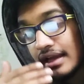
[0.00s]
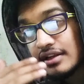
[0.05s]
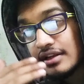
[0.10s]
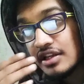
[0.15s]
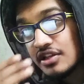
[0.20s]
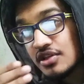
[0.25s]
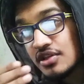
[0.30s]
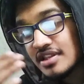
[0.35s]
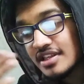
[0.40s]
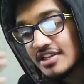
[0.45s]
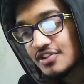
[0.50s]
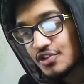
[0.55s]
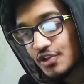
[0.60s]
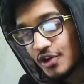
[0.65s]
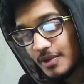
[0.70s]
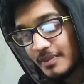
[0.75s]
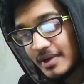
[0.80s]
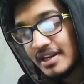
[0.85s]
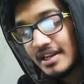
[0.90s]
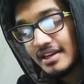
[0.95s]
teaches in
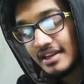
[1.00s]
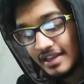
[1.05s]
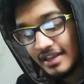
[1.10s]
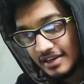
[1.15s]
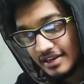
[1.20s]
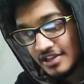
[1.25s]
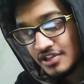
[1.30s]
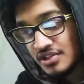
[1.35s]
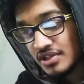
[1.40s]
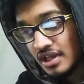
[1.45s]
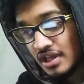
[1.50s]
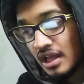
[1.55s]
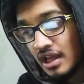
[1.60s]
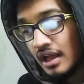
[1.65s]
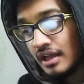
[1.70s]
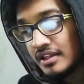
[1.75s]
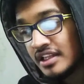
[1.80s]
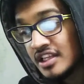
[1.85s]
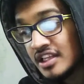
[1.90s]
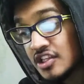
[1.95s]
German and English
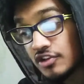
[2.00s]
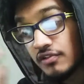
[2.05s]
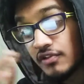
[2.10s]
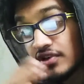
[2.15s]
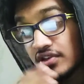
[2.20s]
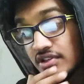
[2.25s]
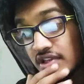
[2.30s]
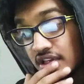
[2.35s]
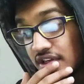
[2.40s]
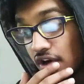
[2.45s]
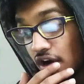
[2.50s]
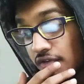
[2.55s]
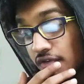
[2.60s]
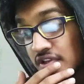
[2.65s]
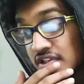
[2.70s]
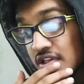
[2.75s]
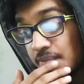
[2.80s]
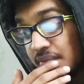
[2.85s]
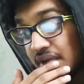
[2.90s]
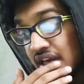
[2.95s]
this university
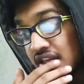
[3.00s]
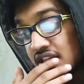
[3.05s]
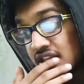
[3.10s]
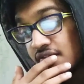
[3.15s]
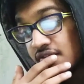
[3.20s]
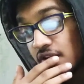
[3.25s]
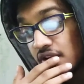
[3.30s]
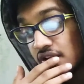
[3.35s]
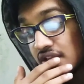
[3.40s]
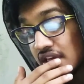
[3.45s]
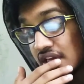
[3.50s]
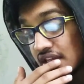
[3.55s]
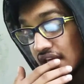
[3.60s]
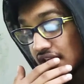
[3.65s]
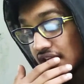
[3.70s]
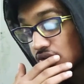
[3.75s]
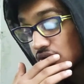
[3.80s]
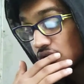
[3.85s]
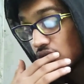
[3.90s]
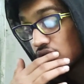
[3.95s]
offers a BSc Forensic
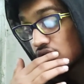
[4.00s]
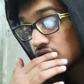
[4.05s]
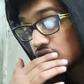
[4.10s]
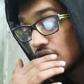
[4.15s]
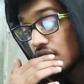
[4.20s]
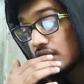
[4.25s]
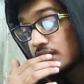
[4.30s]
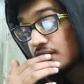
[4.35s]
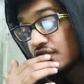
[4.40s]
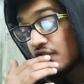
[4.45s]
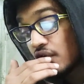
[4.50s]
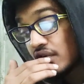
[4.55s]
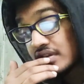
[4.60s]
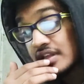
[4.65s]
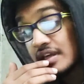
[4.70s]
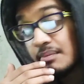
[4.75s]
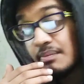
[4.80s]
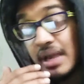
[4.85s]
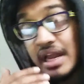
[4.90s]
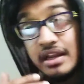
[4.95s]
Science course
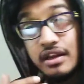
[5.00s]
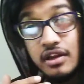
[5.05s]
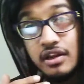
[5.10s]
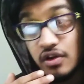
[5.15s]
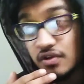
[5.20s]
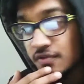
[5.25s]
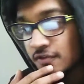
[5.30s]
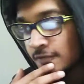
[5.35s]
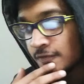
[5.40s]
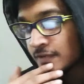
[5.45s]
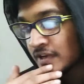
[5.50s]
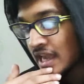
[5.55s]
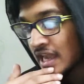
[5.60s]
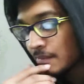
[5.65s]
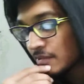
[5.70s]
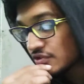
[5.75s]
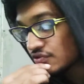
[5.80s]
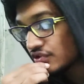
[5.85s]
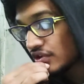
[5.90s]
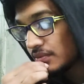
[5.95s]
focusing mainly on
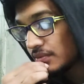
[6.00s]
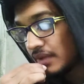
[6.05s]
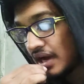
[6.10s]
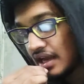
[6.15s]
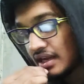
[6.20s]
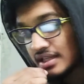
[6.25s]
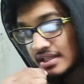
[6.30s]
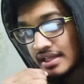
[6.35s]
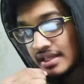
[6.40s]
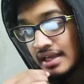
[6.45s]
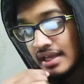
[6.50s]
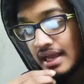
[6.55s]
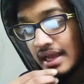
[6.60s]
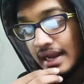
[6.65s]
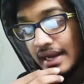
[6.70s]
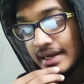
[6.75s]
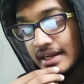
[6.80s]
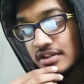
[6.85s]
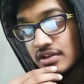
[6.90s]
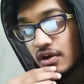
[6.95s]
chemistry and biology.
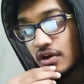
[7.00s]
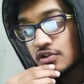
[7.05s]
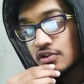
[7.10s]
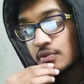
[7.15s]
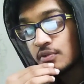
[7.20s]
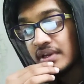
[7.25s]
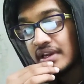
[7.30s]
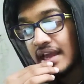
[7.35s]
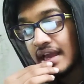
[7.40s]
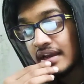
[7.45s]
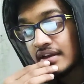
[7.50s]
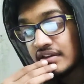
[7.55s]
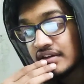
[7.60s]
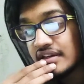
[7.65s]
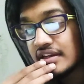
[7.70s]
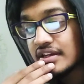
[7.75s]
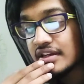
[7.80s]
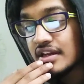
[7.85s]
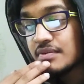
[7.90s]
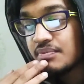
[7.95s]
It has also been
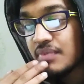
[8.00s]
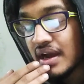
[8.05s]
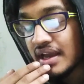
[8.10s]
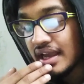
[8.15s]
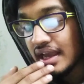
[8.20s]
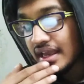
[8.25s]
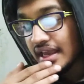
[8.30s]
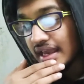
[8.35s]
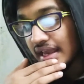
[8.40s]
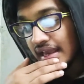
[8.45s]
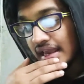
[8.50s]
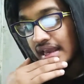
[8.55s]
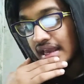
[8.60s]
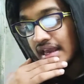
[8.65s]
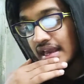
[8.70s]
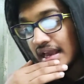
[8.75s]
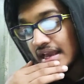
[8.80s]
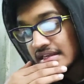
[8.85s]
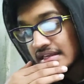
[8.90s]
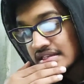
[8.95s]
accredited by
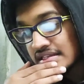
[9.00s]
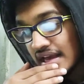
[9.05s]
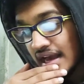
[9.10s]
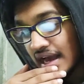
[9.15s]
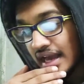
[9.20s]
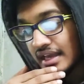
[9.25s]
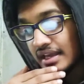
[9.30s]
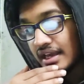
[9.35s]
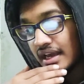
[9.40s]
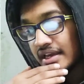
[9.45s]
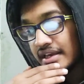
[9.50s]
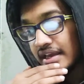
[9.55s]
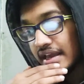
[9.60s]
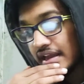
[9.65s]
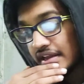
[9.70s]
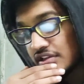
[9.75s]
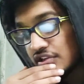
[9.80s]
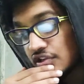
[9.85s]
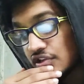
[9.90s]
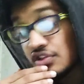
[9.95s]

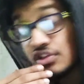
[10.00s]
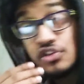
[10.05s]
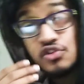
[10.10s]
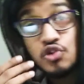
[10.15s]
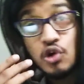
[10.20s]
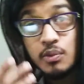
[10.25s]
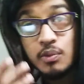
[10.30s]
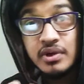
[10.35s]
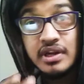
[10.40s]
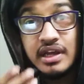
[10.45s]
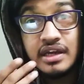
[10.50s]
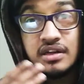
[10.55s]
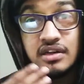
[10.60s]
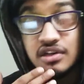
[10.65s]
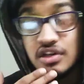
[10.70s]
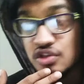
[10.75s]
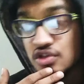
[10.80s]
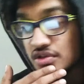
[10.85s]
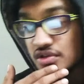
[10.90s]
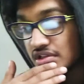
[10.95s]
ASIIN, which is the German
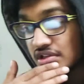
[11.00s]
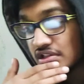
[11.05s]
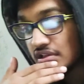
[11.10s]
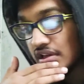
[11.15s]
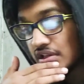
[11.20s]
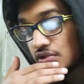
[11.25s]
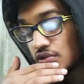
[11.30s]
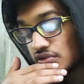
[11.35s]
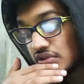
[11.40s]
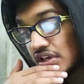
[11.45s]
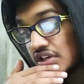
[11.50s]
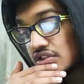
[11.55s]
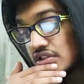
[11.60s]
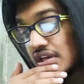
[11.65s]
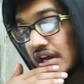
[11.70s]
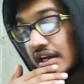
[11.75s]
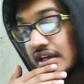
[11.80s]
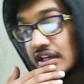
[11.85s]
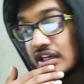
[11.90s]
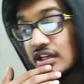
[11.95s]
Accreditation Association,
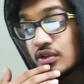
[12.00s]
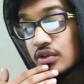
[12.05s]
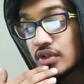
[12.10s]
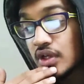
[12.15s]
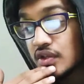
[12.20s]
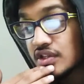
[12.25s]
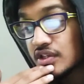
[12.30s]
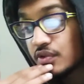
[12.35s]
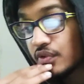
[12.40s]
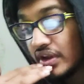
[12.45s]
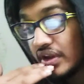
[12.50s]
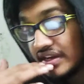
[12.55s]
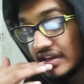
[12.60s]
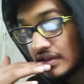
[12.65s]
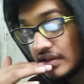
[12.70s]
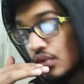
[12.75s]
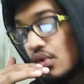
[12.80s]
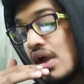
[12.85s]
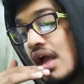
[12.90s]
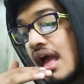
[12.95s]
until
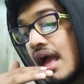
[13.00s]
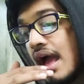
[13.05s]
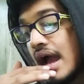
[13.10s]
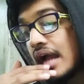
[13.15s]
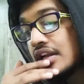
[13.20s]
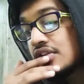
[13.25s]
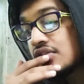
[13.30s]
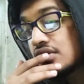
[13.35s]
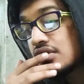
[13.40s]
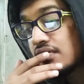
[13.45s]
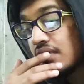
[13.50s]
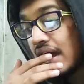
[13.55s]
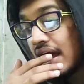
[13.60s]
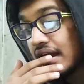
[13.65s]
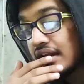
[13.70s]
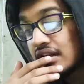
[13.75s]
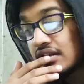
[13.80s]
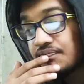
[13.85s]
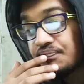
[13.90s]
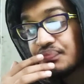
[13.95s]
2022, and it
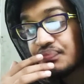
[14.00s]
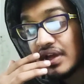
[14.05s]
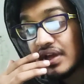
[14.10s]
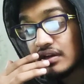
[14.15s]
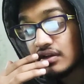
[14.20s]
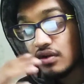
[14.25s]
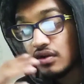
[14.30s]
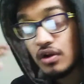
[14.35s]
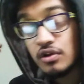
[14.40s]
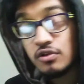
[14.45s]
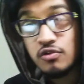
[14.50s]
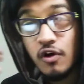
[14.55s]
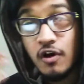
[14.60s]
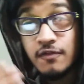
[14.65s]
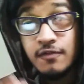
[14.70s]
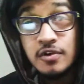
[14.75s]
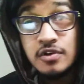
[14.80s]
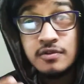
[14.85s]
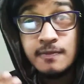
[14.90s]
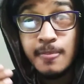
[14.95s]
and it and it also
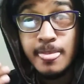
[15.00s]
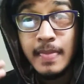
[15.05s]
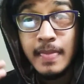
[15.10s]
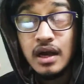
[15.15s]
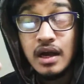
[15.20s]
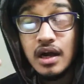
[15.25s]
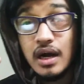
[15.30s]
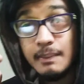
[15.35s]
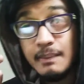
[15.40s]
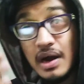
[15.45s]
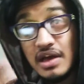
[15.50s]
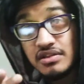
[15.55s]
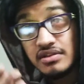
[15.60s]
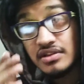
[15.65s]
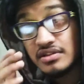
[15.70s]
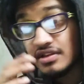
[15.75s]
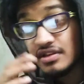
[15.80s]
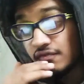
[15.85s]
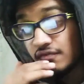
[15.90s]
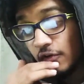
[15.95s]
offers a
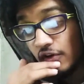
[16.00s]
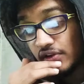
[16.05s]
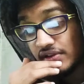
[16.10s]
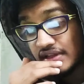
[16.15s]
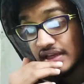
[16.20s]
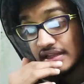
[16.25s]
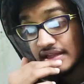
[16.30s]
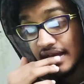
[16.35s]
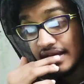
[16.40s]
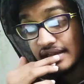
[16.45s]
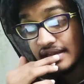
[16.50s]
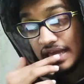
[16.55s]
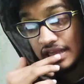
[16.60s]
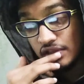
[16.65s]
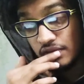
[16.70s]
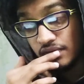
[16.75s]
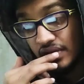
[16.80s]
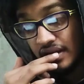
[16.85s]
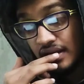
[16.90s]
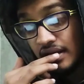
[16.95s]
master's in forensic science
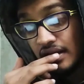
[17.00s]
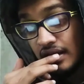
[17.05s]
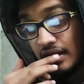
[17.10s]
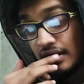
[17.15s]
as well